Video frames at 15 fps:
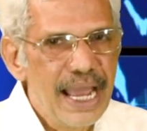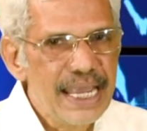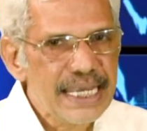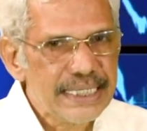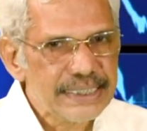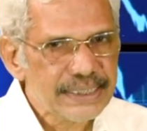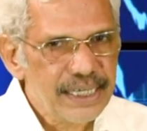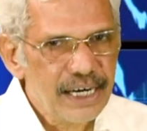I
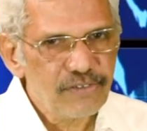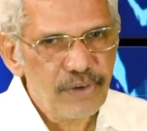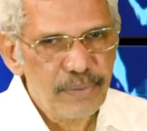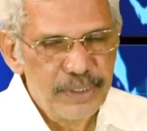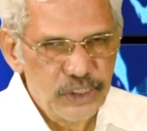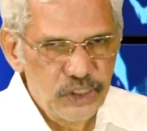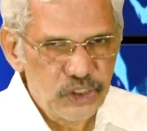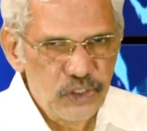can start
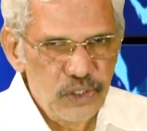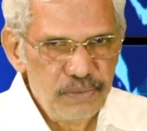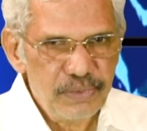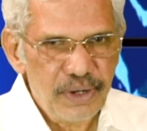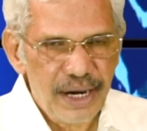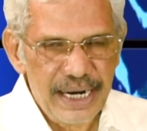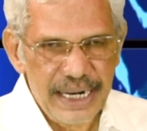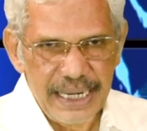from a
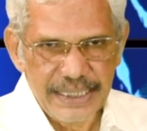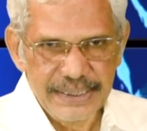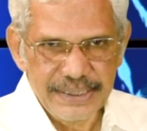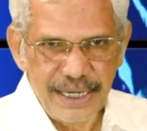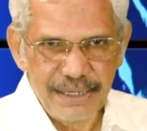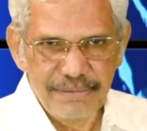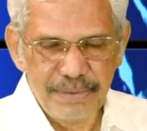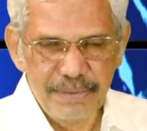genome or I can
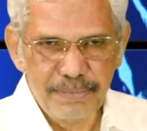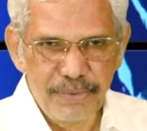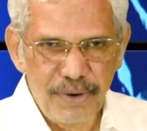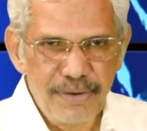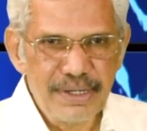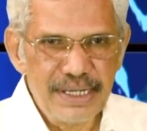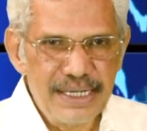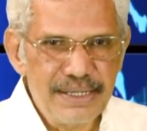start from a
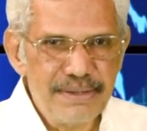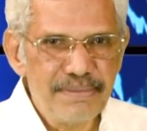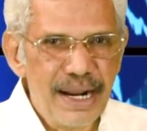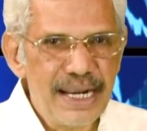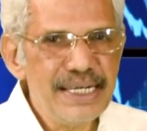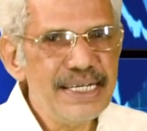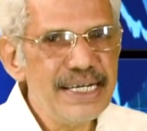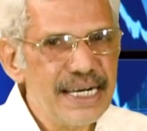protein.
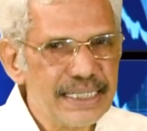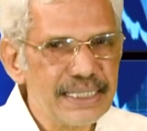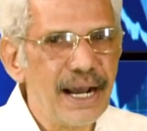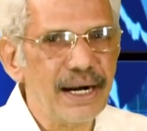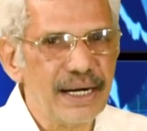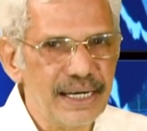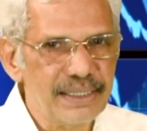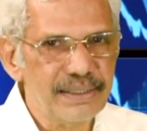I need a
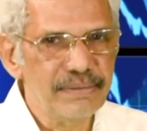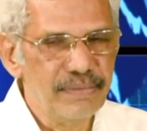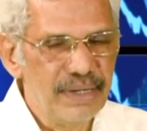target.